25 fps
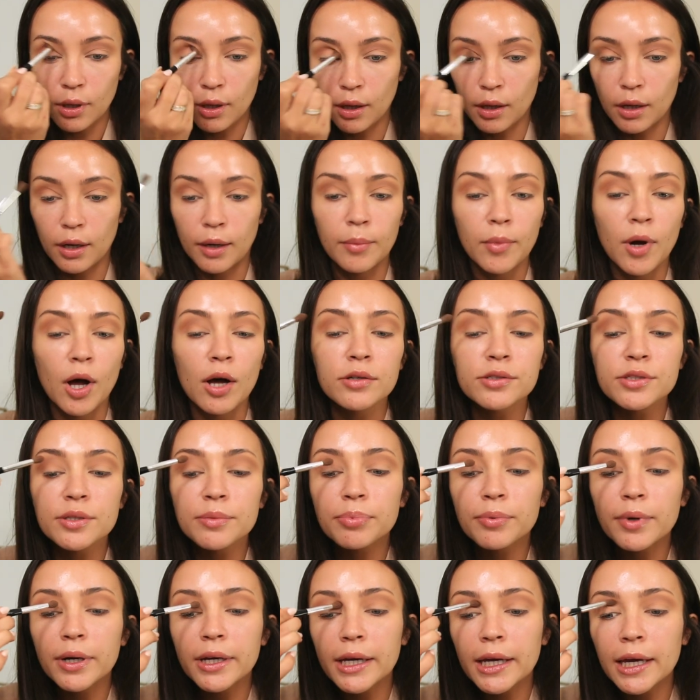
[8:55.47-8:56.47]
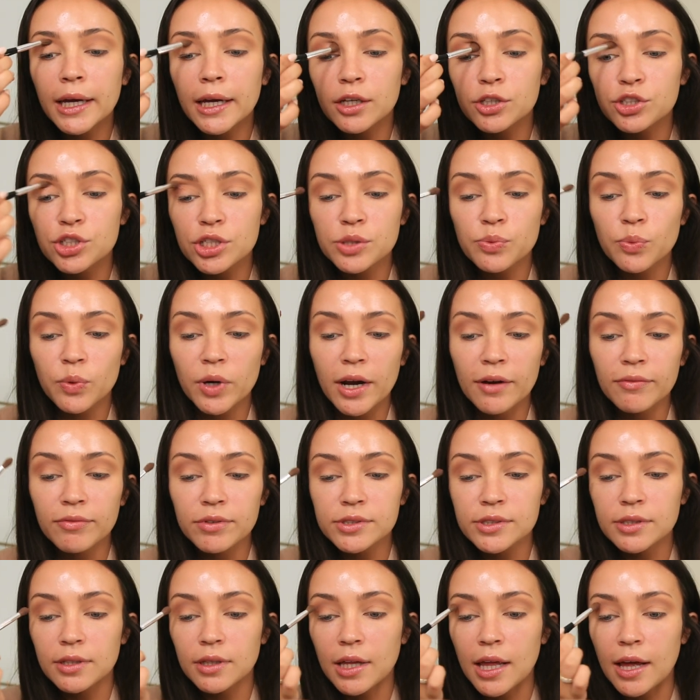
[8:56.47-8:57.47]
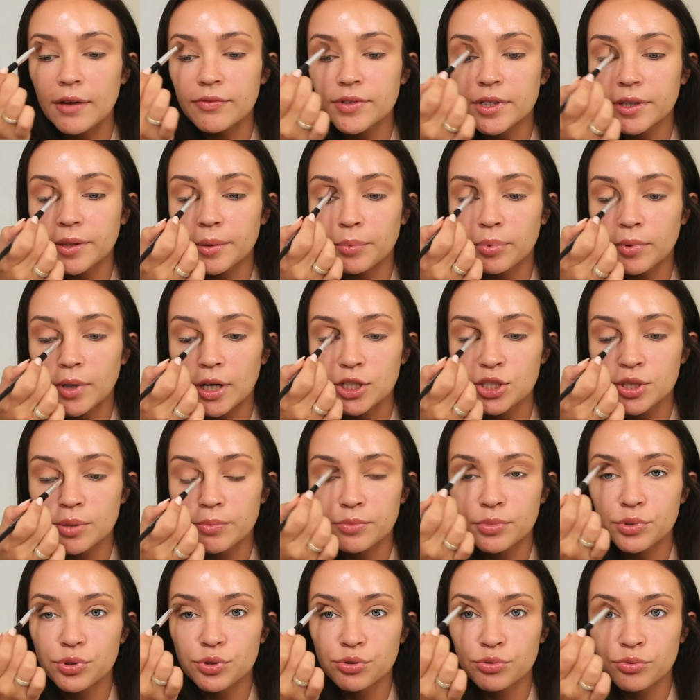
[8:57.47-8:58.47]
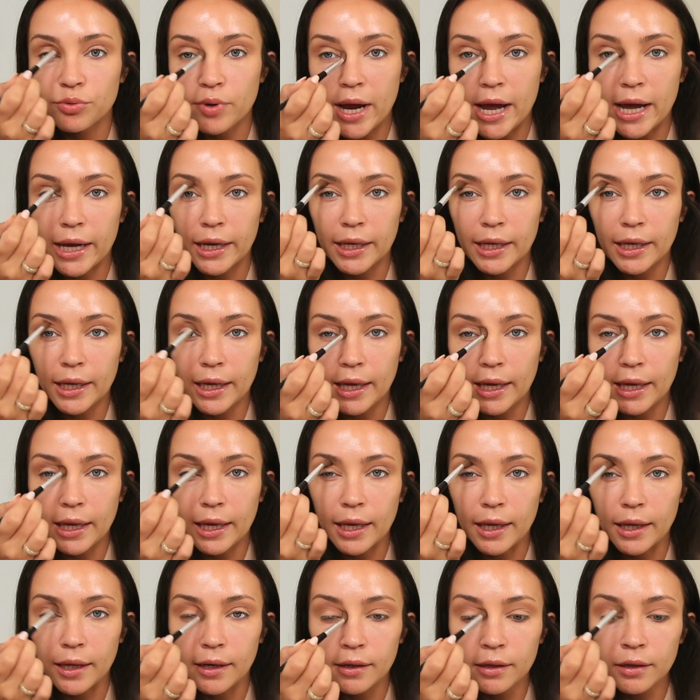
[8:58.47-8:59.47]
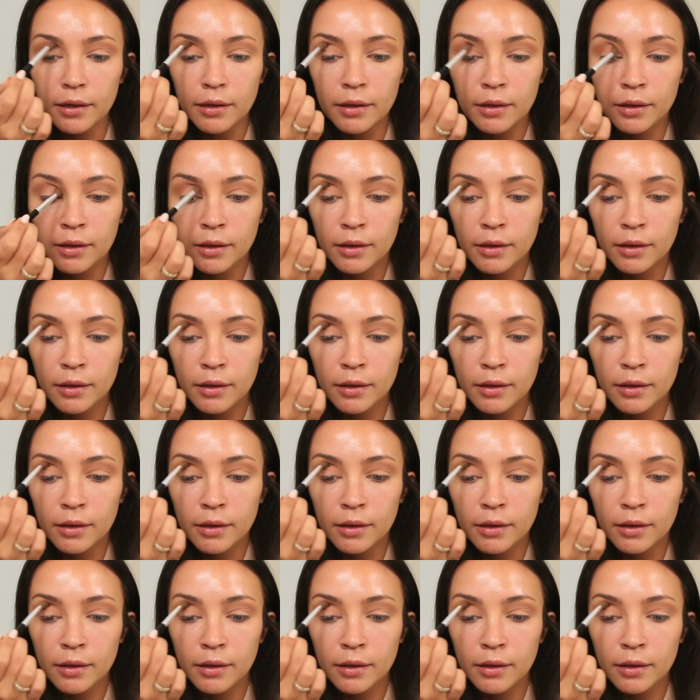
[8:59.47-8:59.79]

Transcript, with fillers: And I'm also bringing just whatever's left on the brush, I'm dragging it in.